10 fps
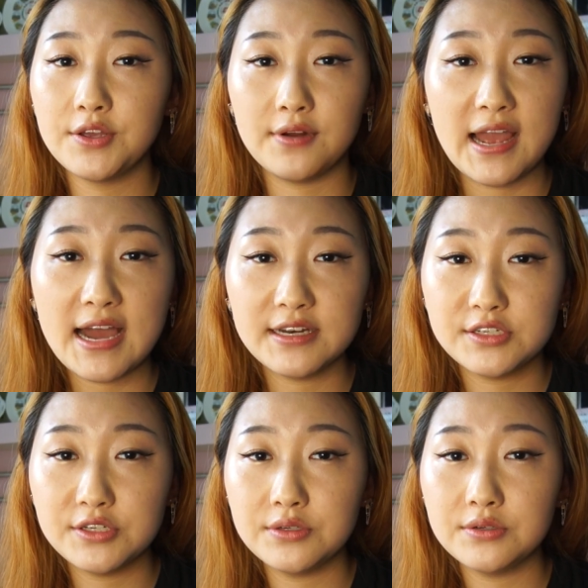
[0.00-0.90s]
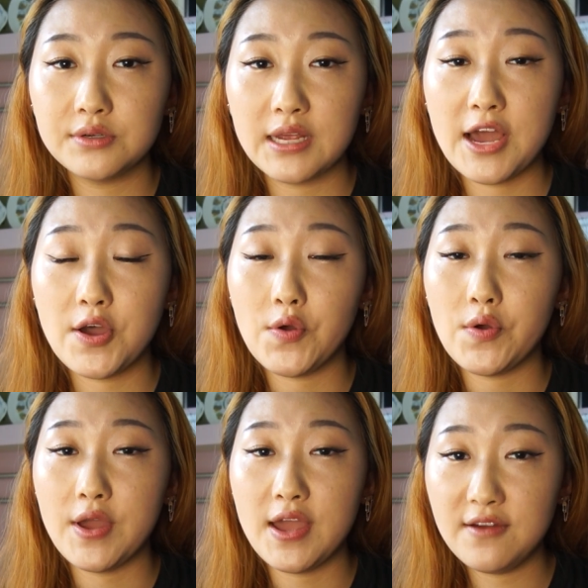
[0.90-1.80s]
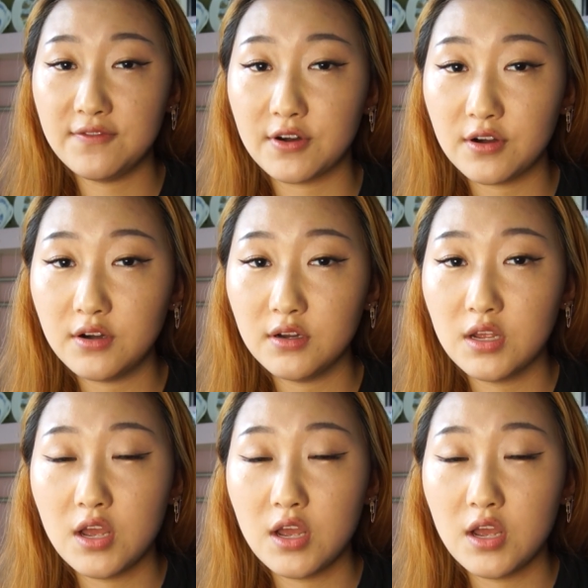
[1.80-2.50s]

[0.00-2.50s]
your attitude. However,